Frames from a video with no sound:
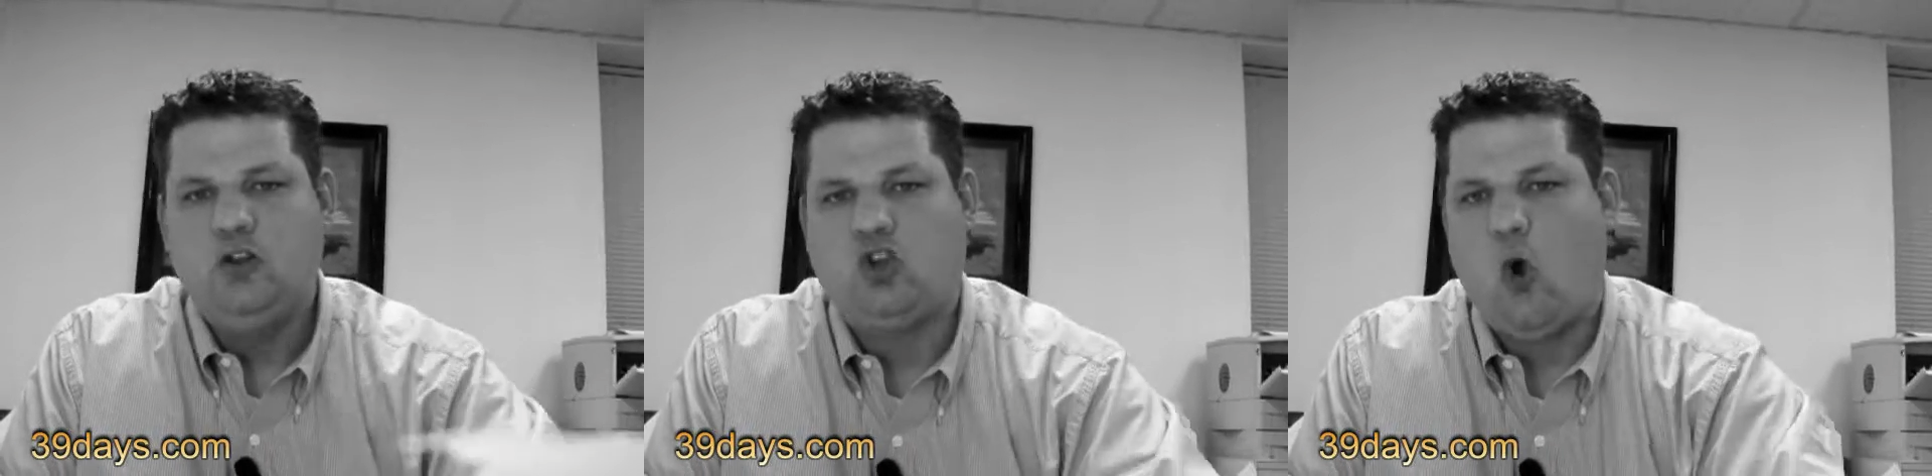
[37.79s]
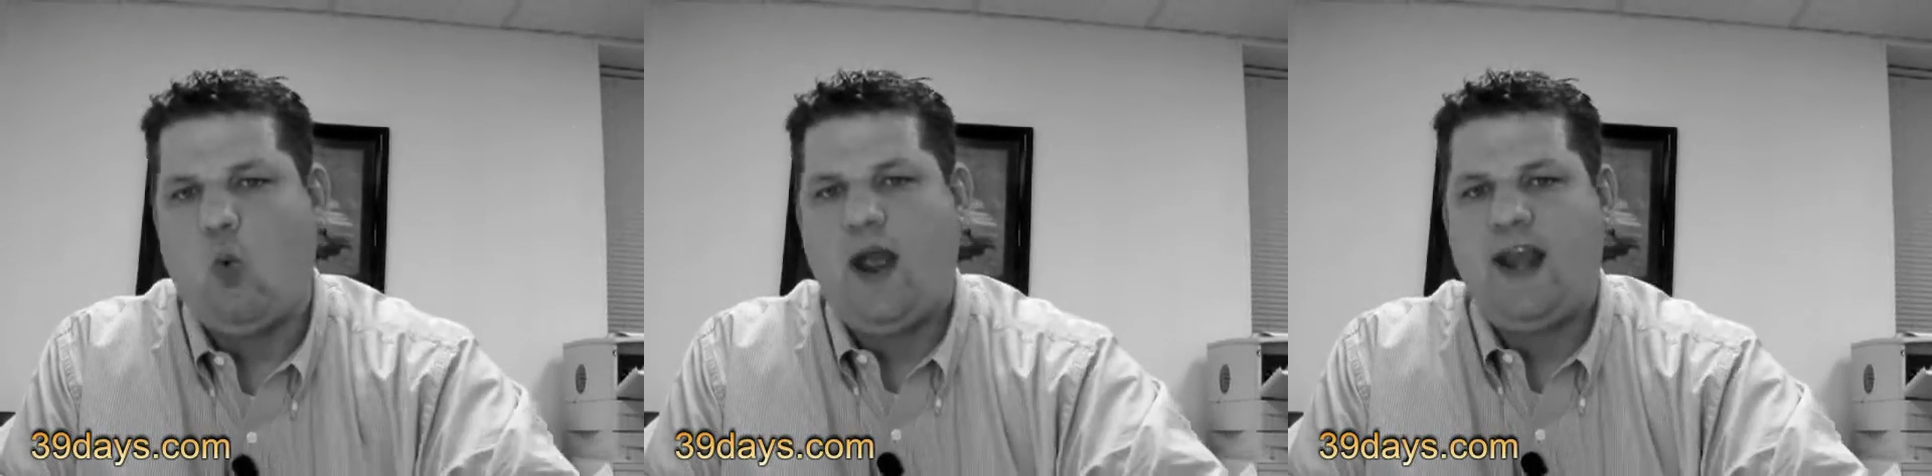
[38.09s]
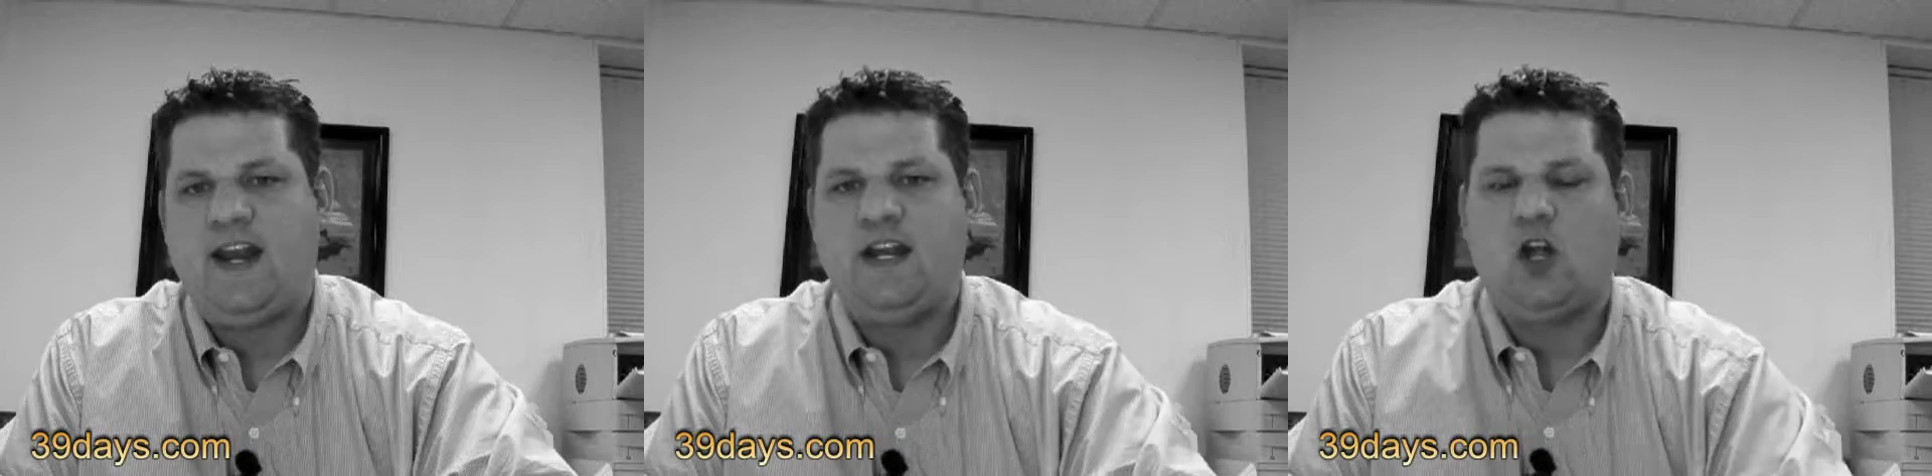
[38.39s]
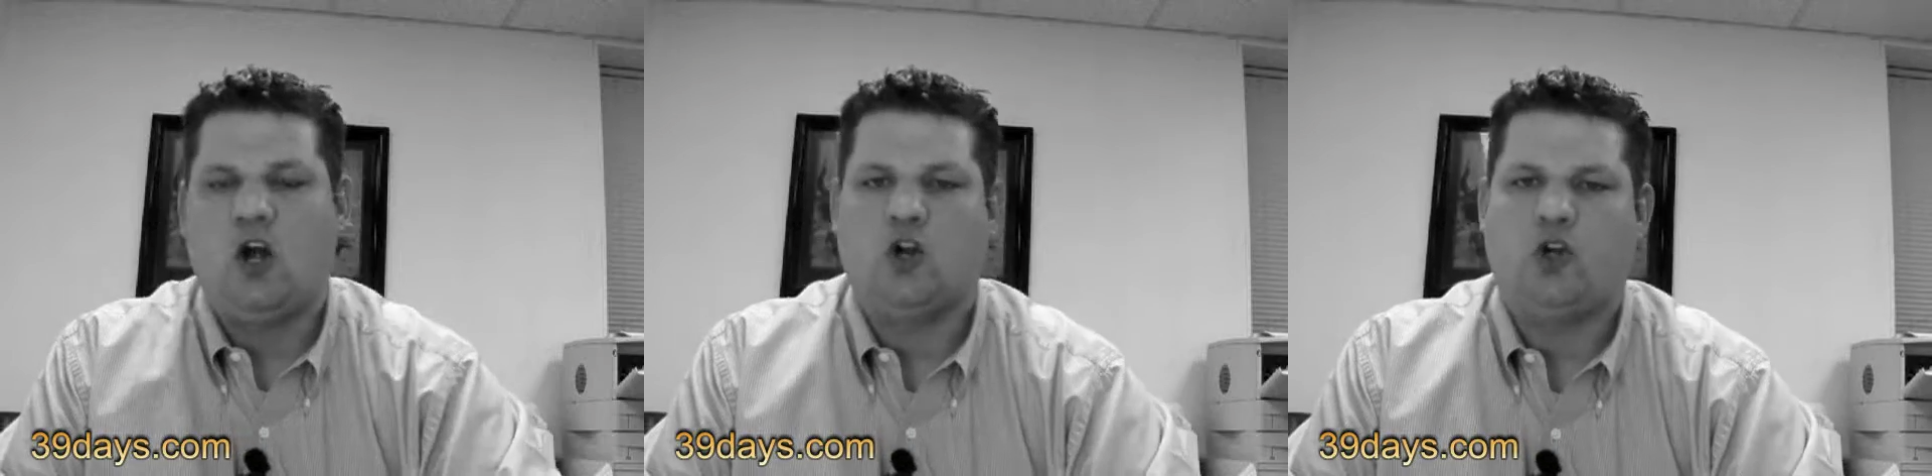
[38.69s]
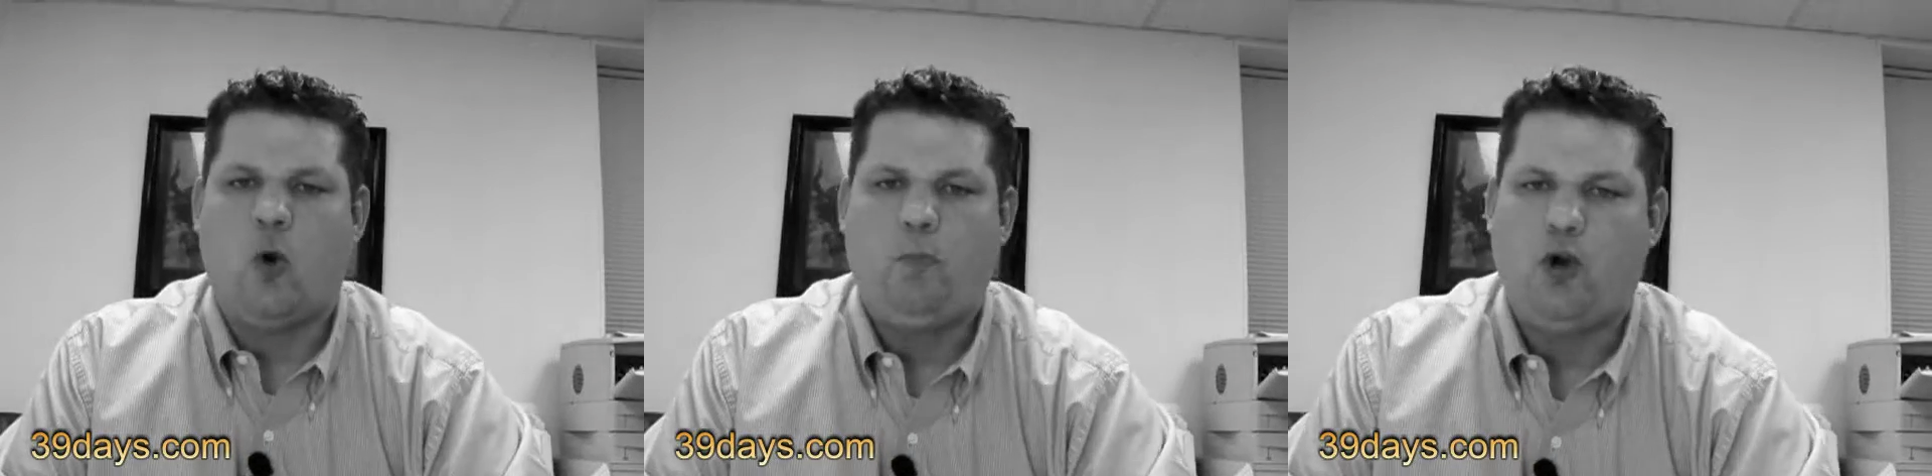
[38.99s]
Don't wait any longer.
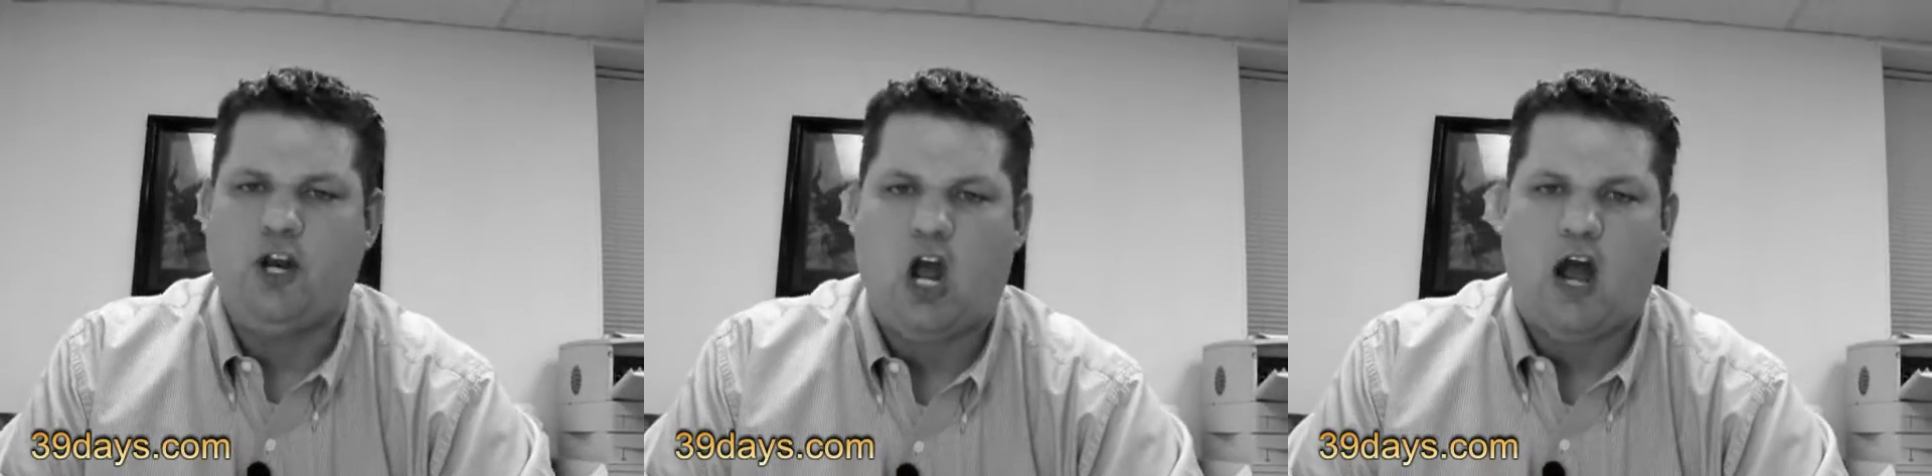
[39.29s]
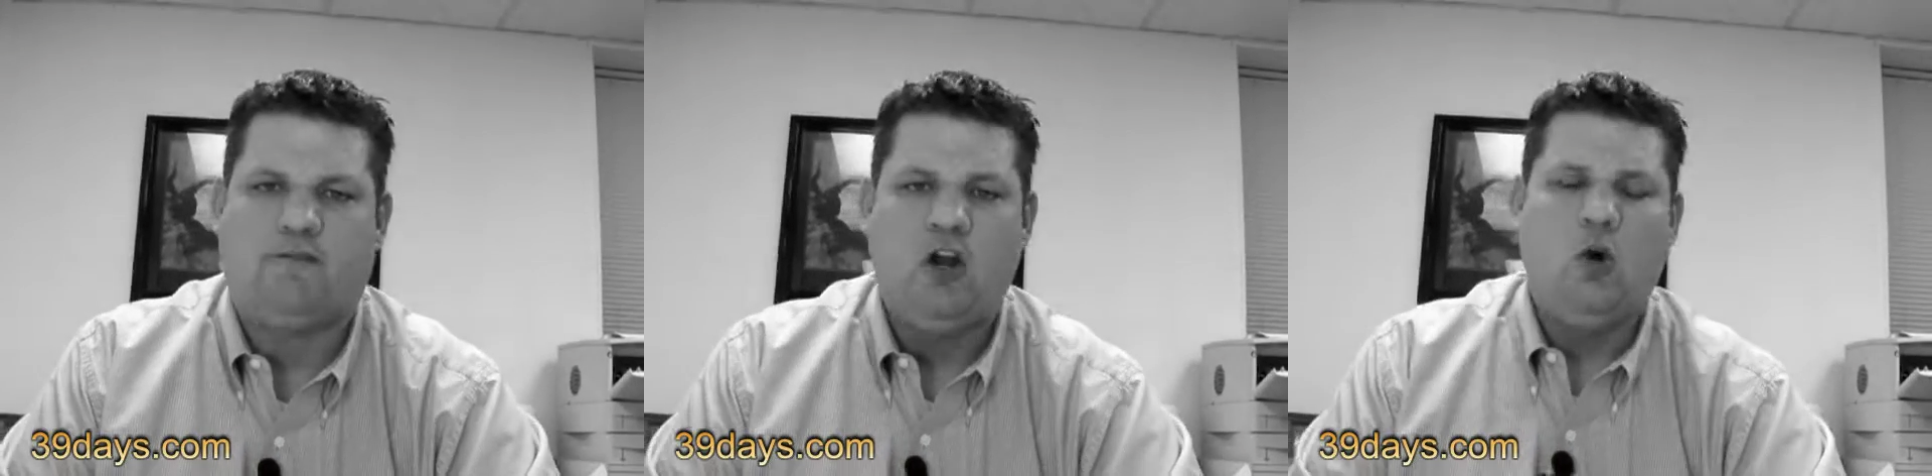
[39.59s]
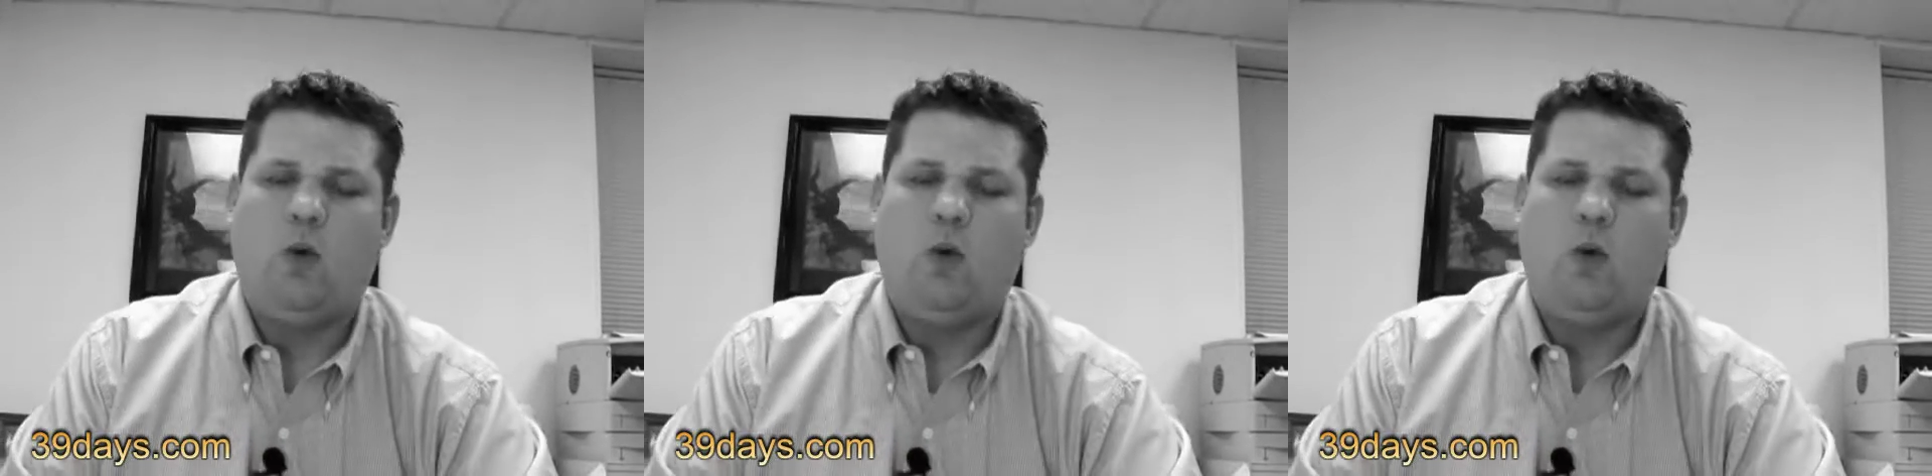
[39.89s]
Don't put it off.